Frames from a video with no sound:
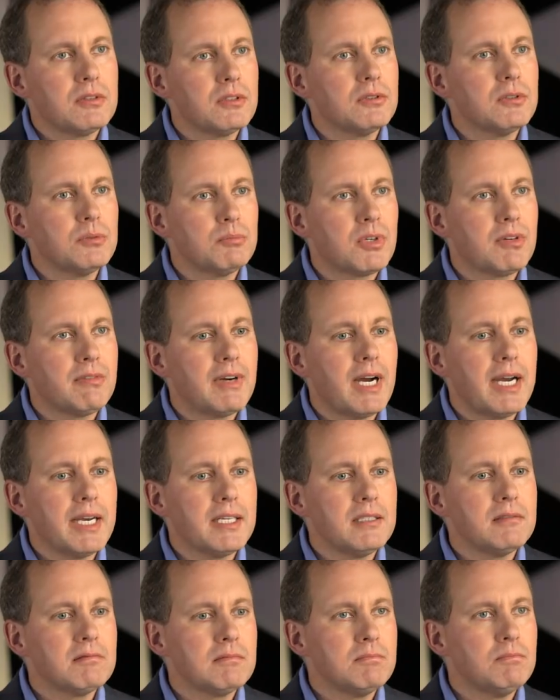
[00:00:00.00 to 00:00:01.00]
to provide
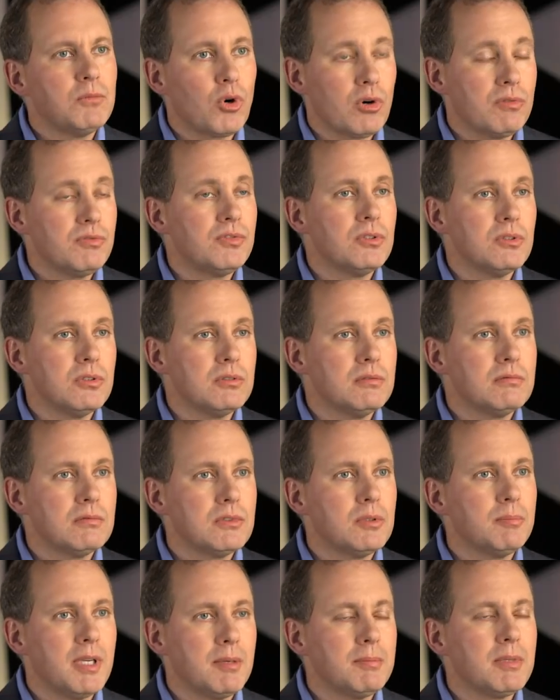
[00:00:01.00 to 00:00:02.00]
more food
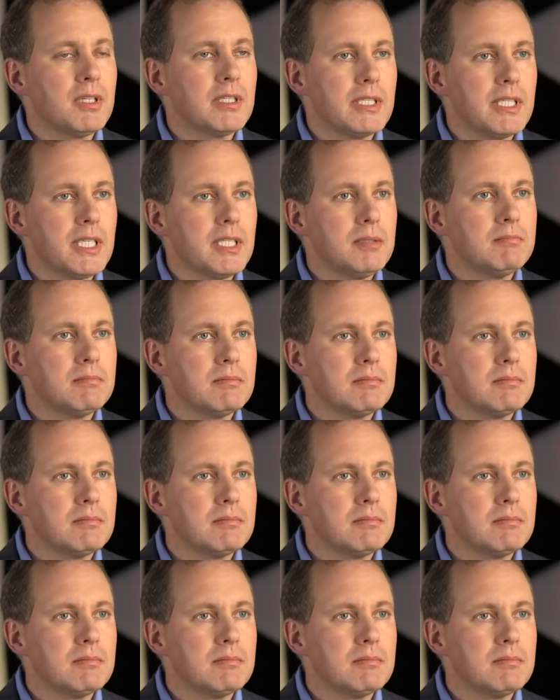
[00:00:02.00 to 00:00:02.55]
to people in need.